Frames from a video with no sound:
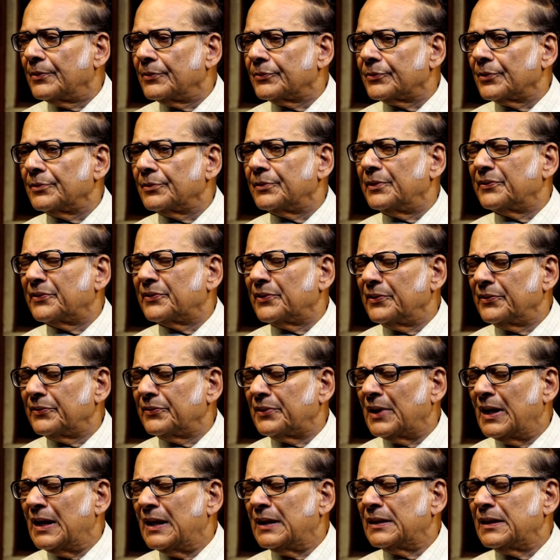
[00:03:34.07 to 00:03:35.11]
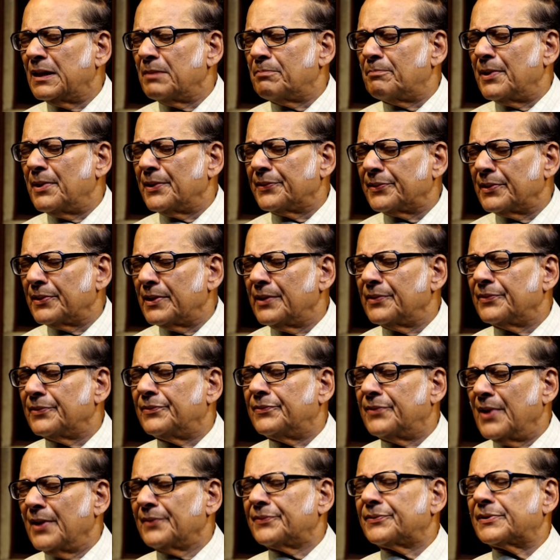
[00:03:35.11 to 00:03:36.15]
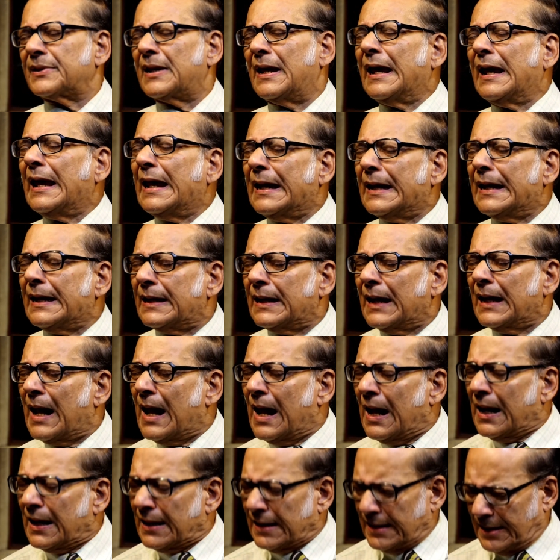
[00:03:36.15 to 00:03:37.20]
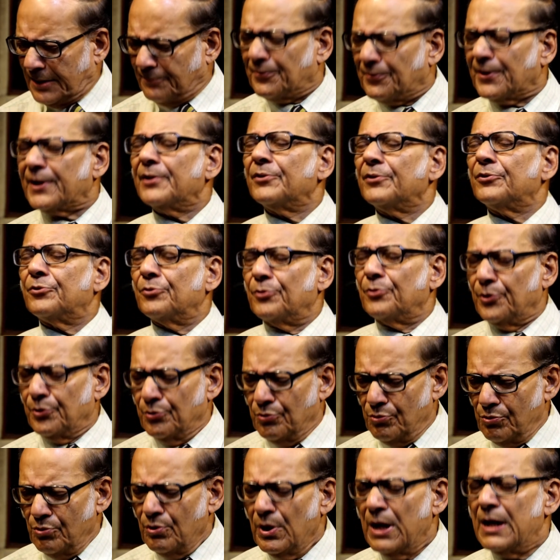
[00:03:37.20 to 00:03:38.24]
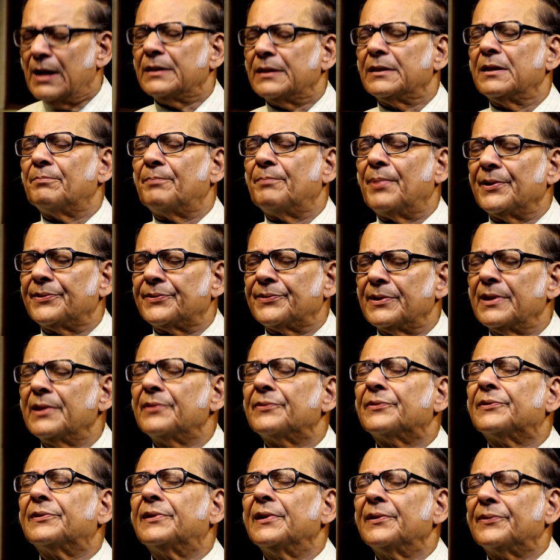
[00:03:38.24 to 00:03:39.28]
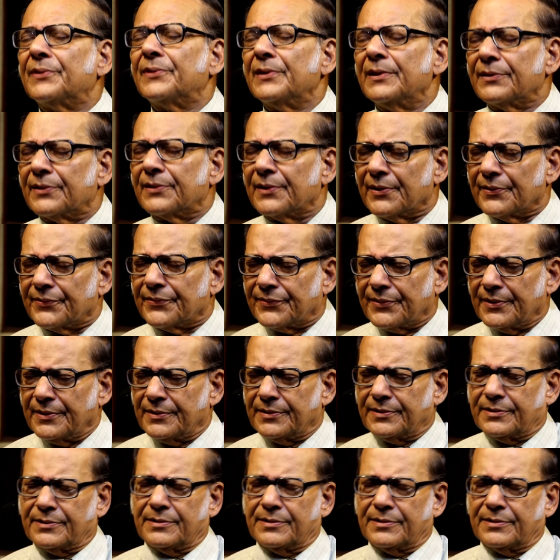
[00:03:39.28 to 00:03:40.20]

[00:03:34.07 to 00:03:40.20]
So this is, the person is just indifferent to you, the person is disinterested.